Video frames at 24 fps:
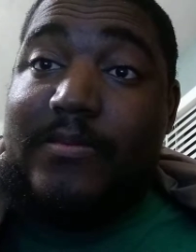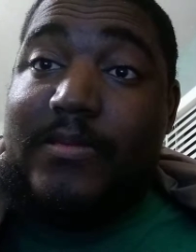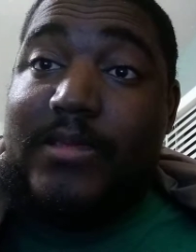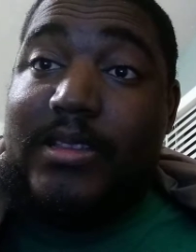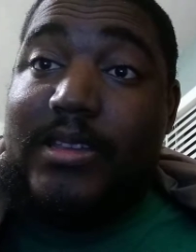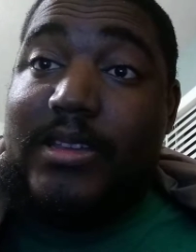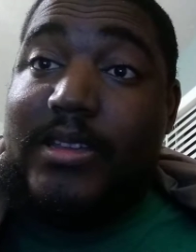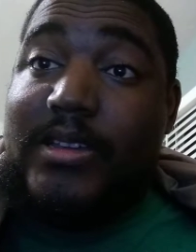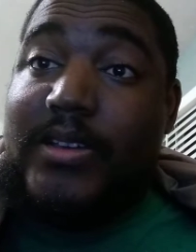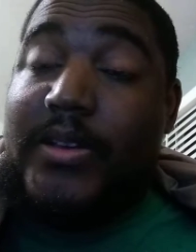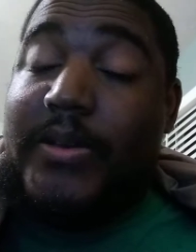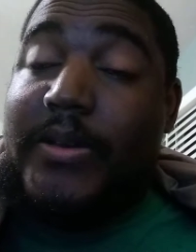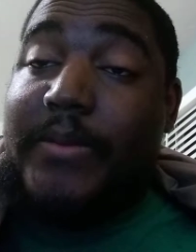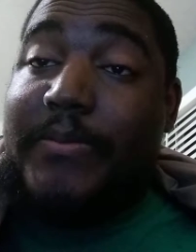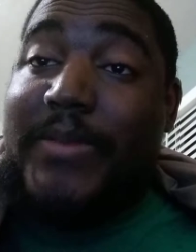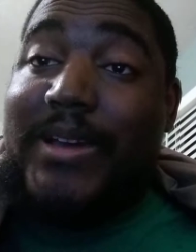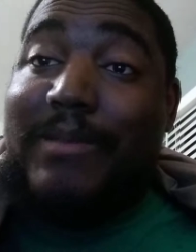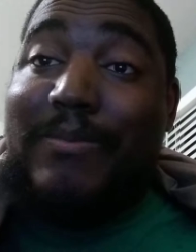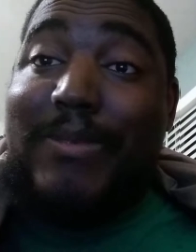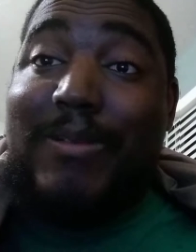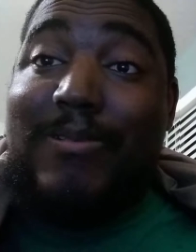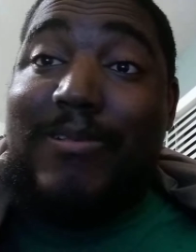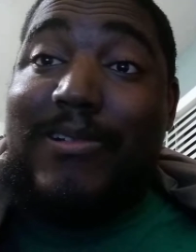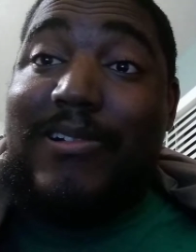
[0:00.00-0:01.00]
you know I
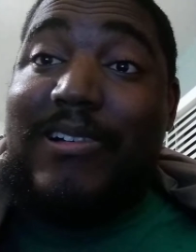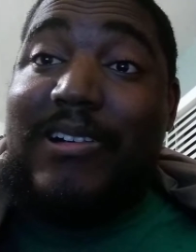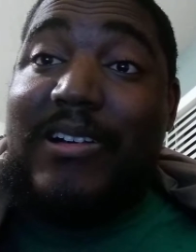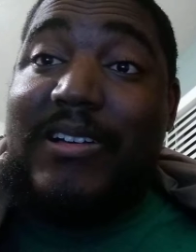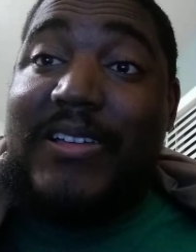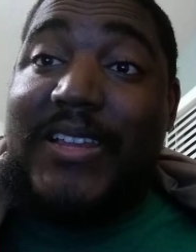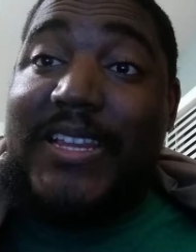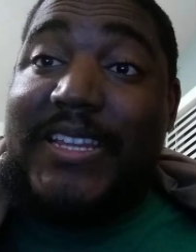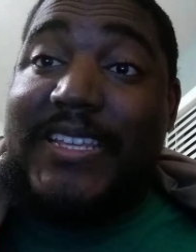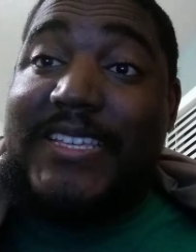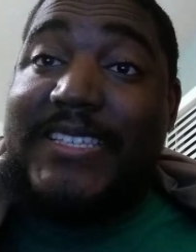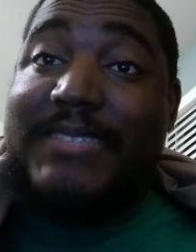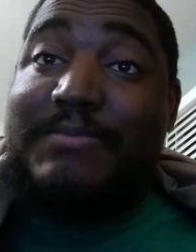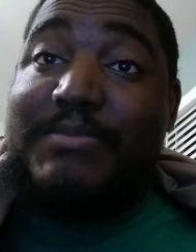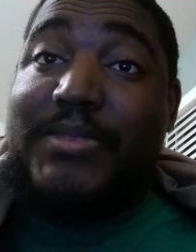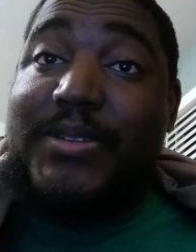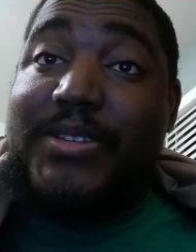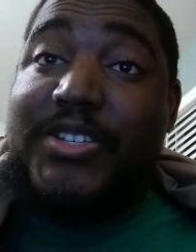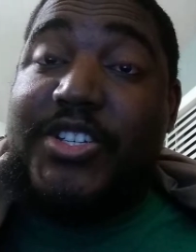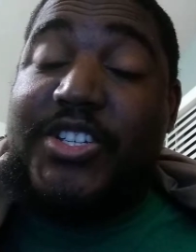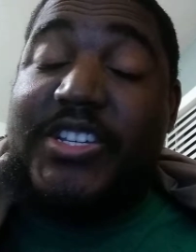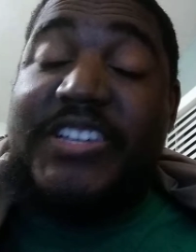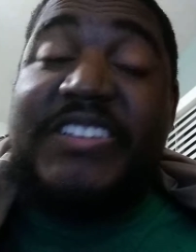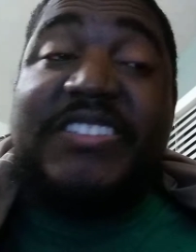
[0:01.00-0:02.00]
might be wrong on this,
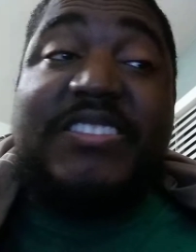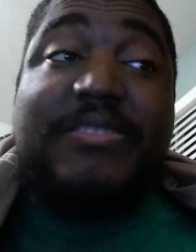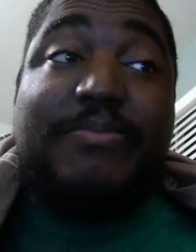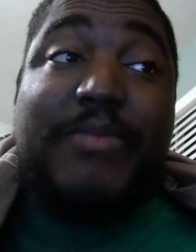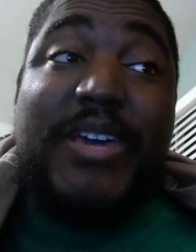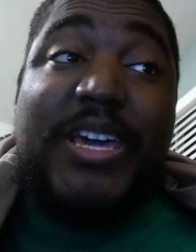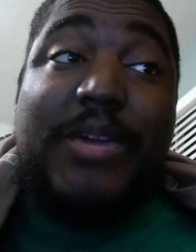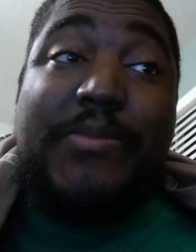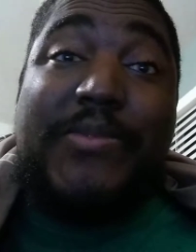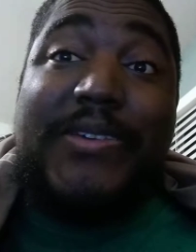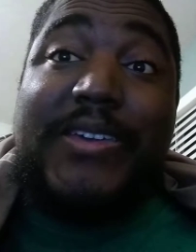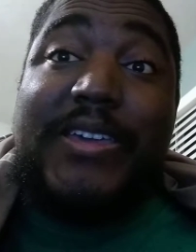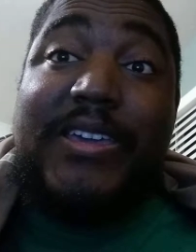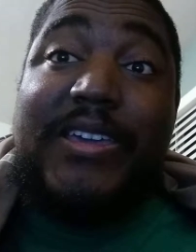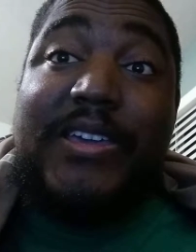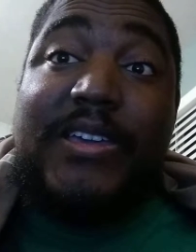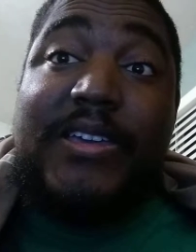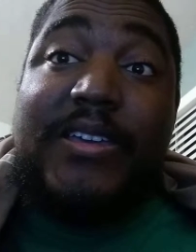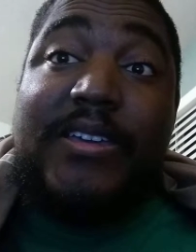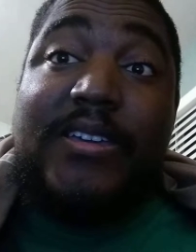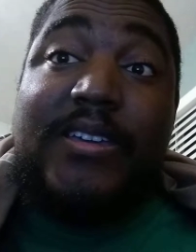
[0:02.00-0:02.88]
but just maybe,